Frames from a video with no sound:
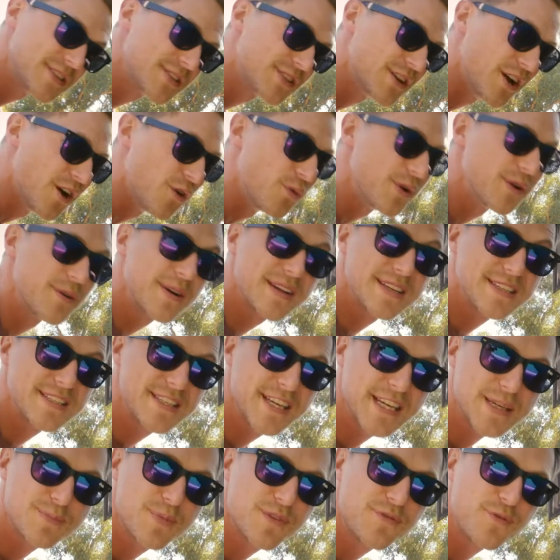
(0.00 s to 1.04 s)
So we were at a
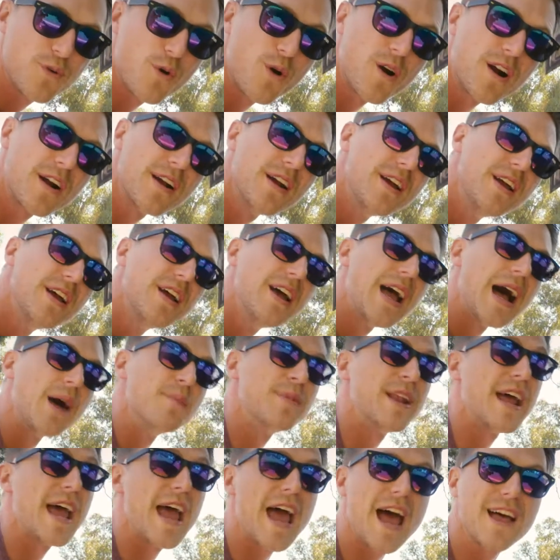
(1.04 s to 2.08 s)
6 before, I'm
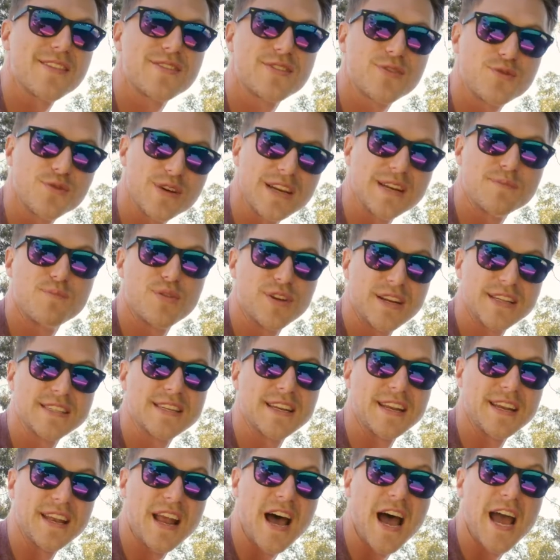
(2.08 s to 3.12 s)
going to add 3 and put us
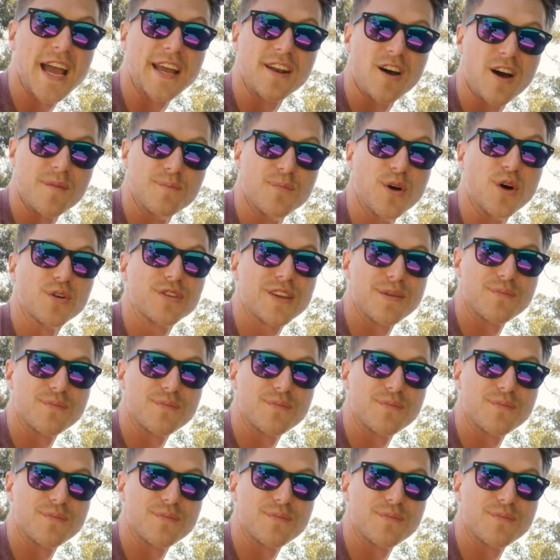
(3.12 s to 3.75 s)
at a 9 on both